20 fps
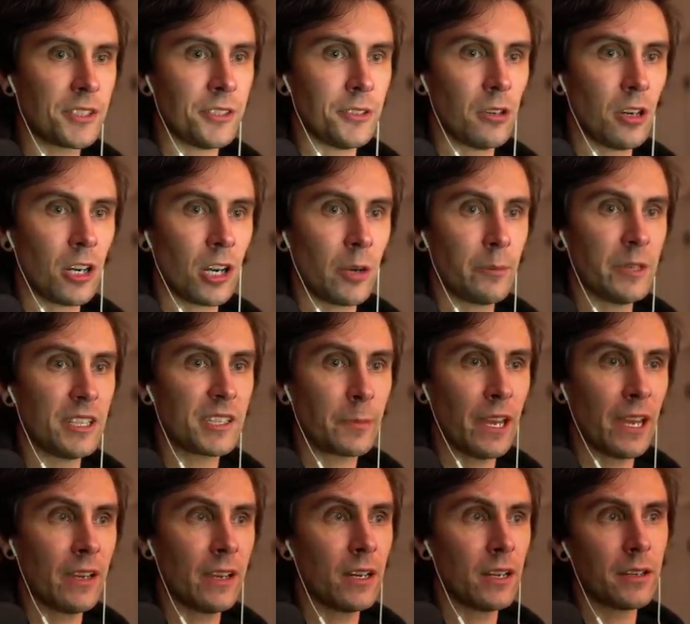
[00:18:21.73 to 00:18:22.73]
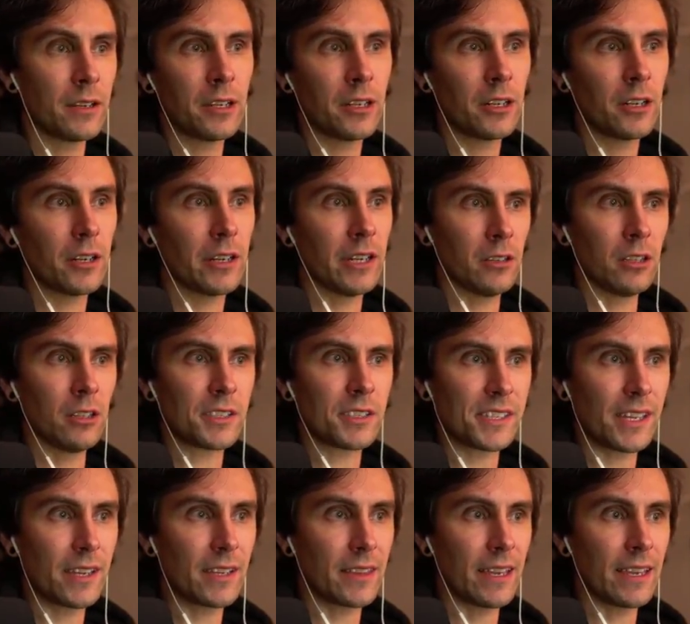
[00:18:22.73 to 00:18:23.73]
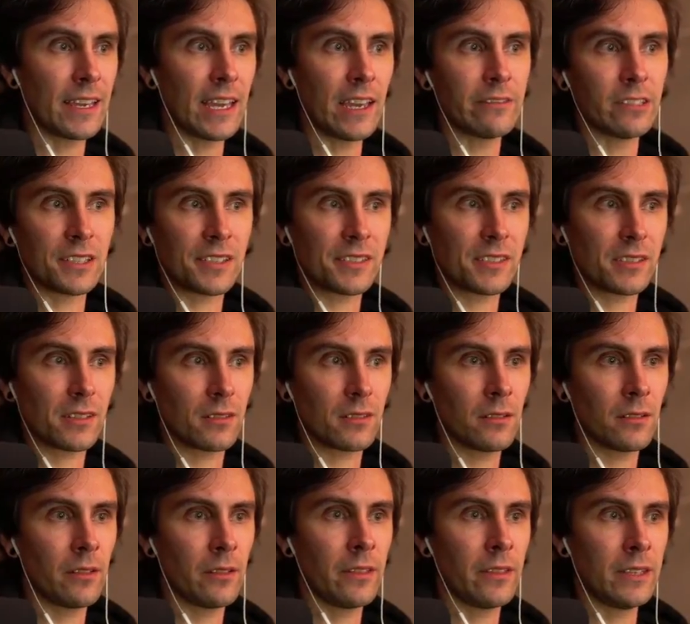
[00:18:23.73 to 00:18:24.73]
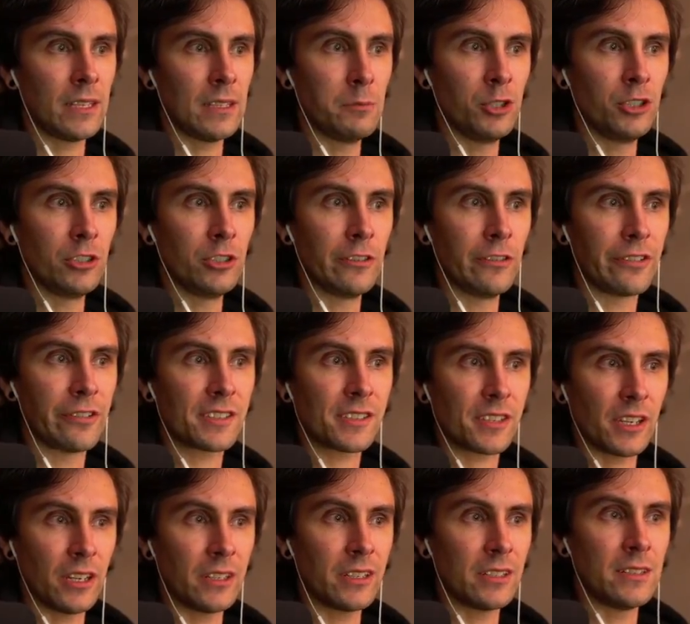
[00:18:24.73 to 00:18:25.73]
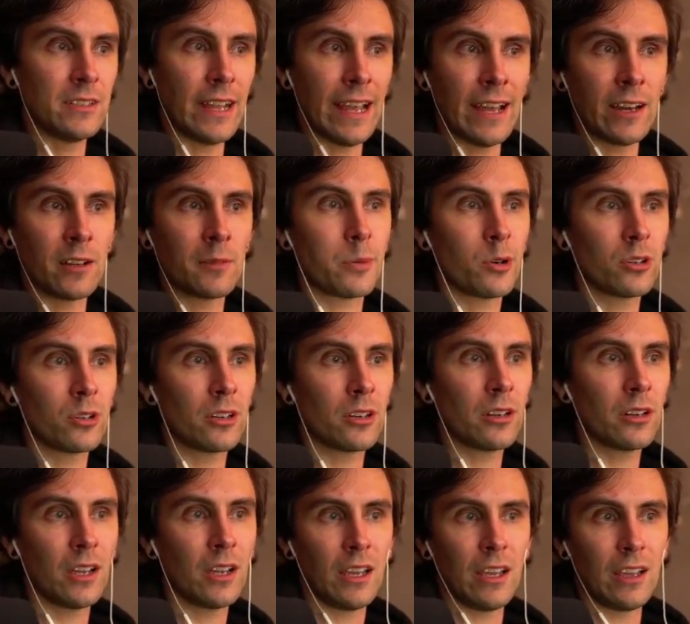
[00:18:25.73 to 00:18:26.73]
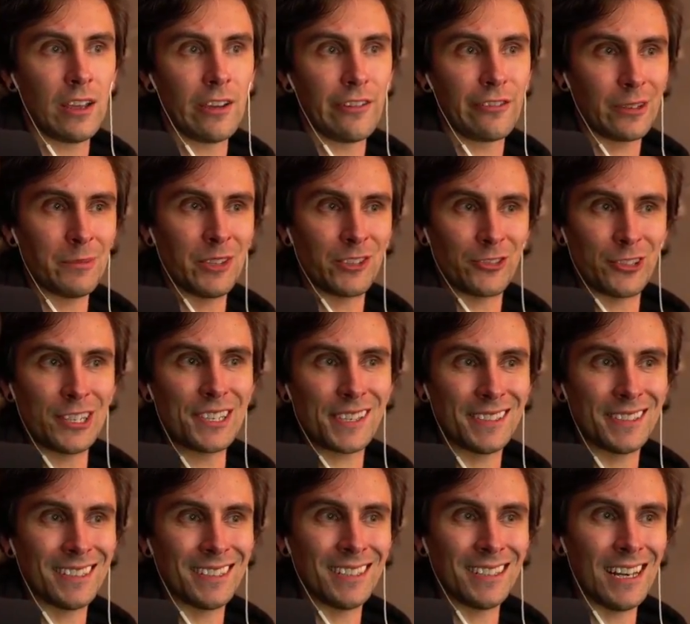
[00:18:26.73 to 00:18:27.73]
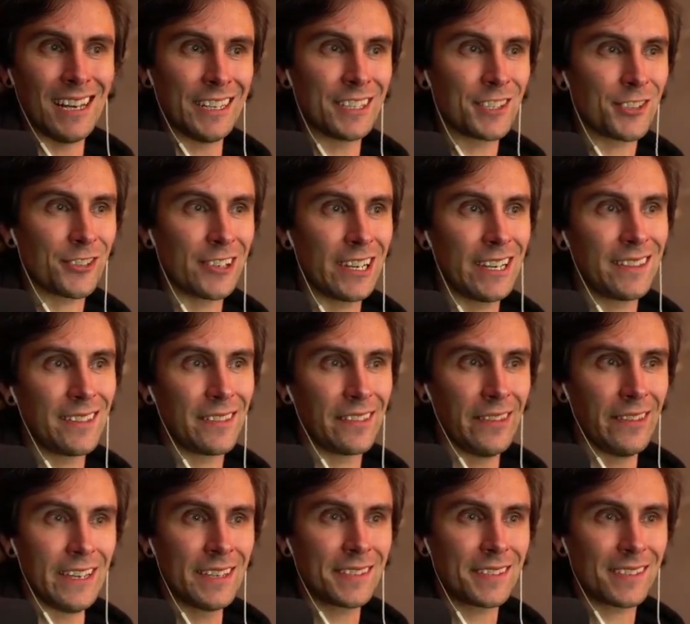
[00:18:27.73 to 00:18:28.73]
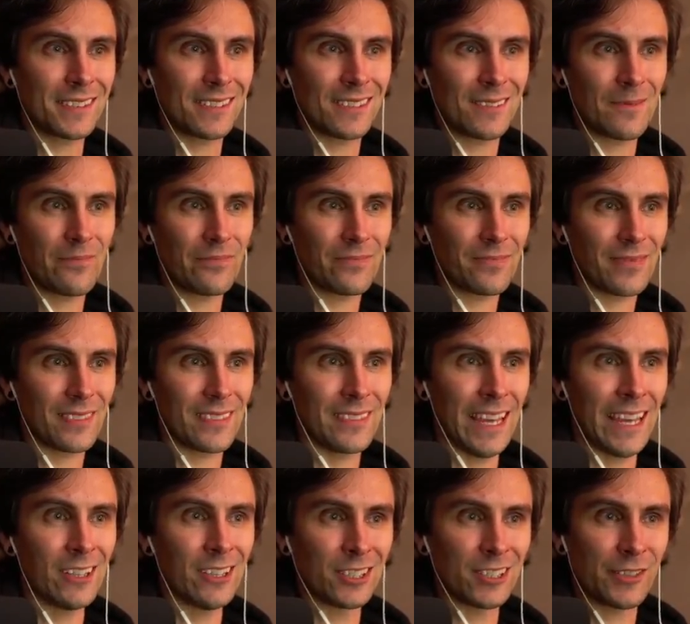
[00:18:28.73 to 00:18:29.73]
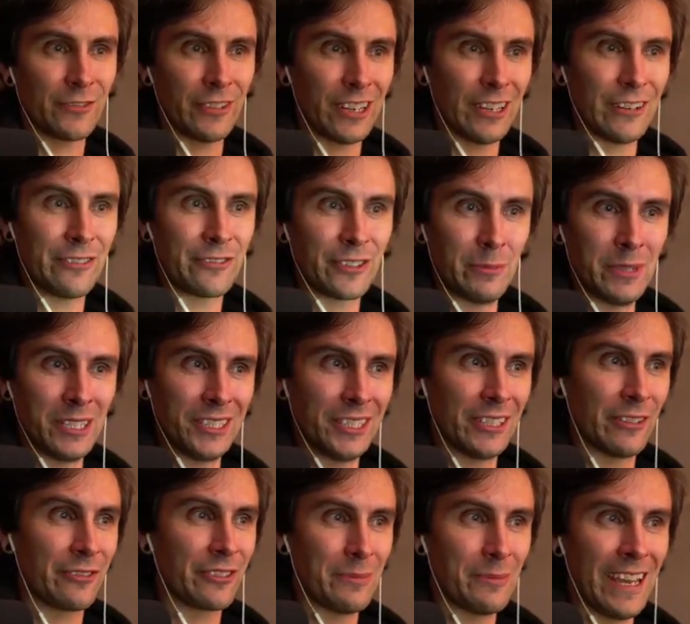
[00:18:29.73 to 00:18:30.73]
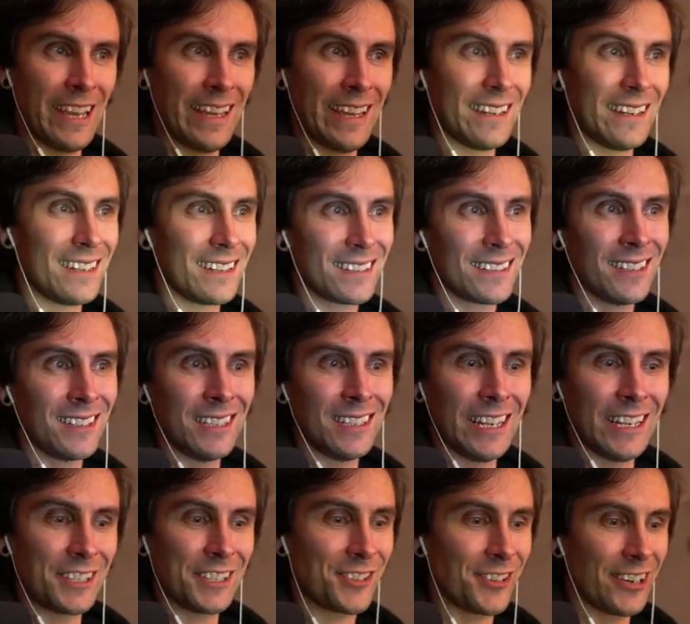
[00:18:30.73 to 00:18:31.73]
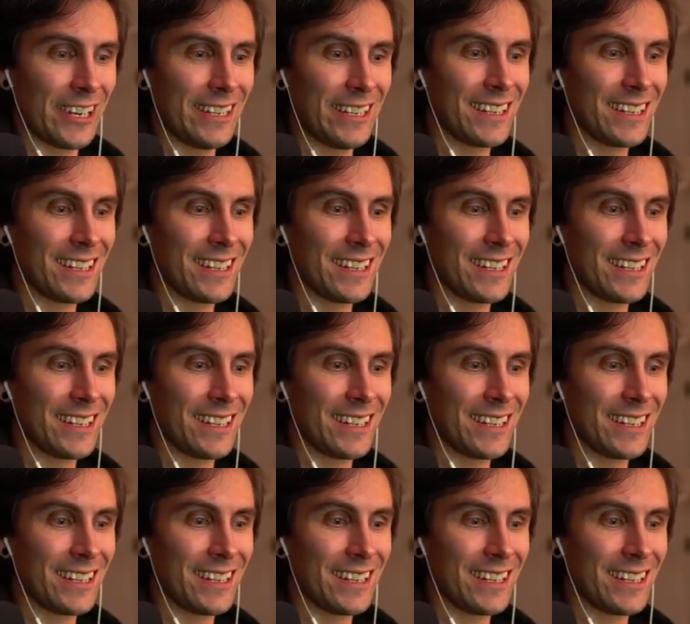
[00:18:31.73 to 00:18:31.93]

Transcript: Army's Payon here, it looks like they gave us the move Sudden Downpour from the recent Alliance raid. That looks very familiar from that Alliance raid.